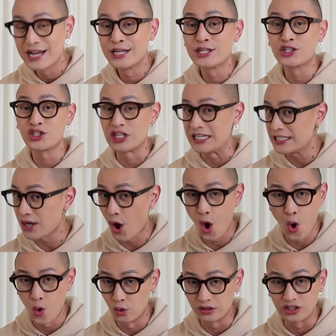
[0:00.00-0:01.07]
She's
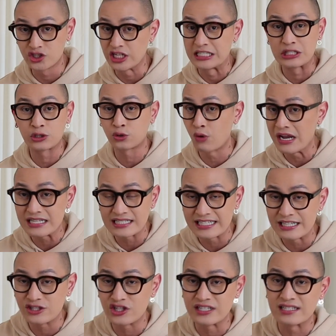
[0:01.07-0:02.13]
old, she's
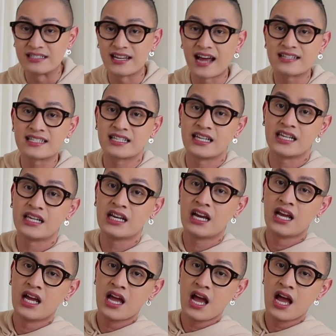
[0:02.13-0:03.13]
crusty, she's dusty.